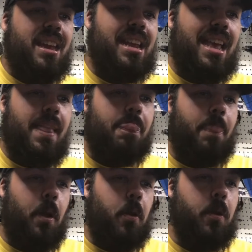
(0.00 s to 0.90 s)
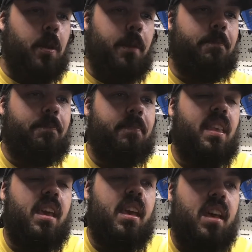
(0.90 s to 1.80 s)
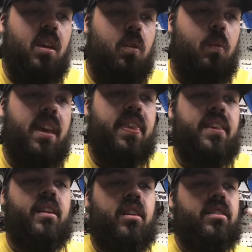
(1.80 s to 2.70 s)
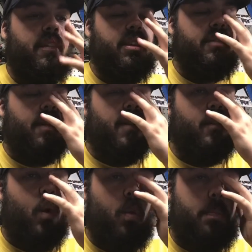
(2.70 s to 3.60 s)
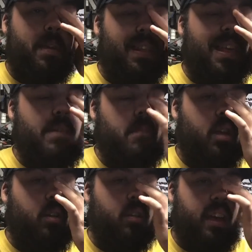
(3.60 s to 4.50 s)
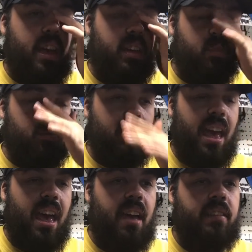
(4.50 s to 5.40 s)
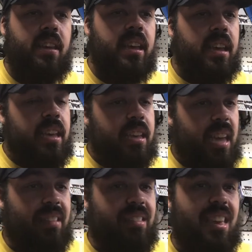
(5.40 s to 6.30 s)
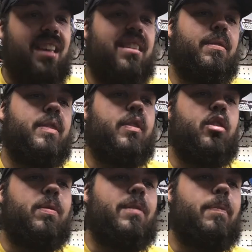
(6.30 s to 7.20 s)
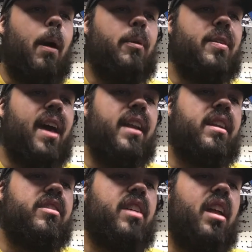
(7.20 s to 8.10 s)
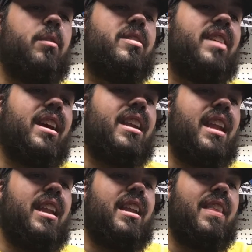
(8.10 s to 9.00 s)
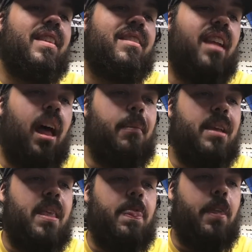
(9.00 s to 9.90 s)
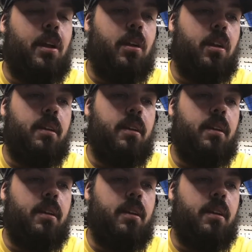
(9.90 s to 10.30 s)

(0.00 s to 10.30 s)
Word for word: in third. With our 75 open late model class, we have Casey Hess with the first place spot with Guy Sano in second and Nathan Staub in third.